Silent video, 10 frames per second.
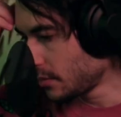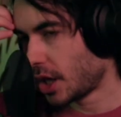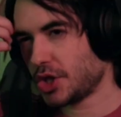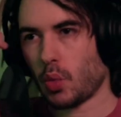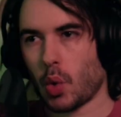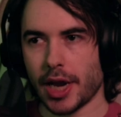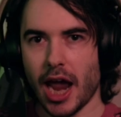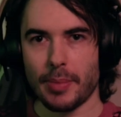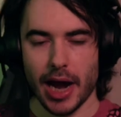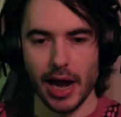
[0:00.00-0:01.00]
So what
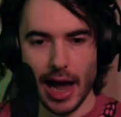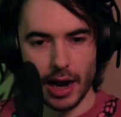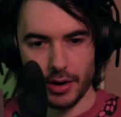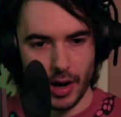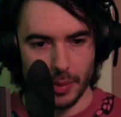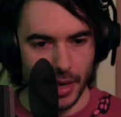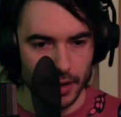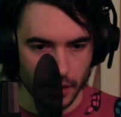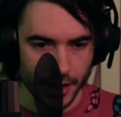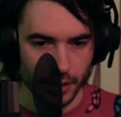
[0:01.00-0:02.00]
am I? I don't know. I'm not
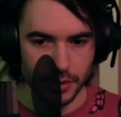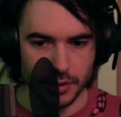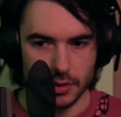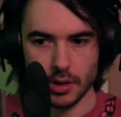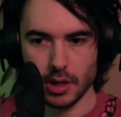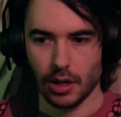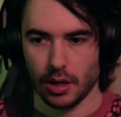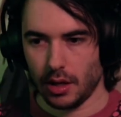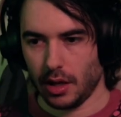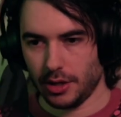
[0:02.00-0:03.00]
a linguist.
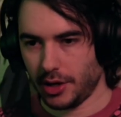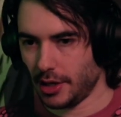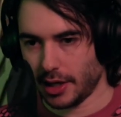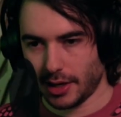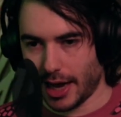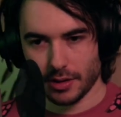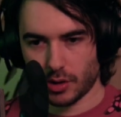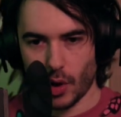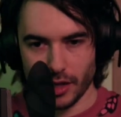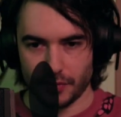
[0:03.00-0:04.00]
You're not
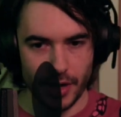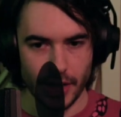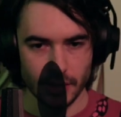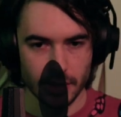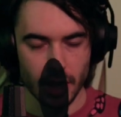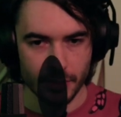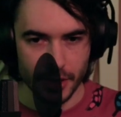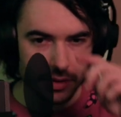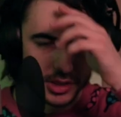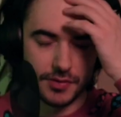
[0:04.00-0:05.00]
qualified to talk
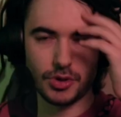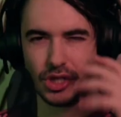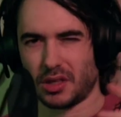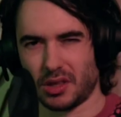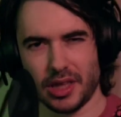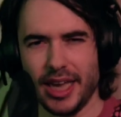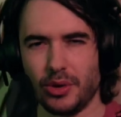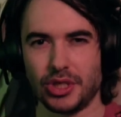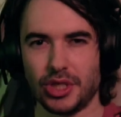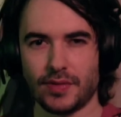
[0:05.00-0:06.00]
about this if you're just a
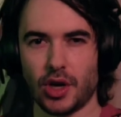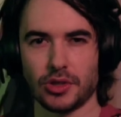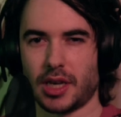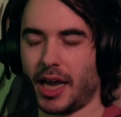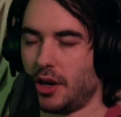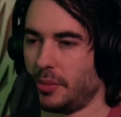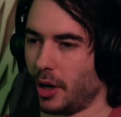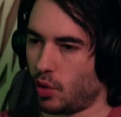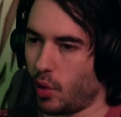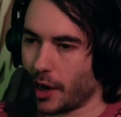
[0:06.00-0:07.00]
linguist. You have to also kind of know
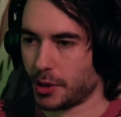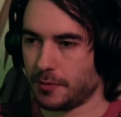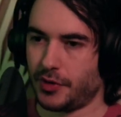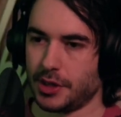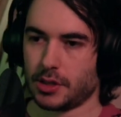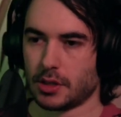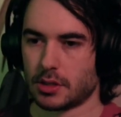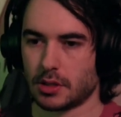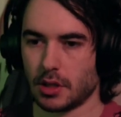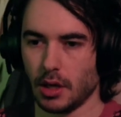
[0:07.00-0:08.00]
about quantum
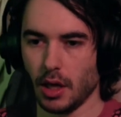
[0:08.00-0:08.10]
physics.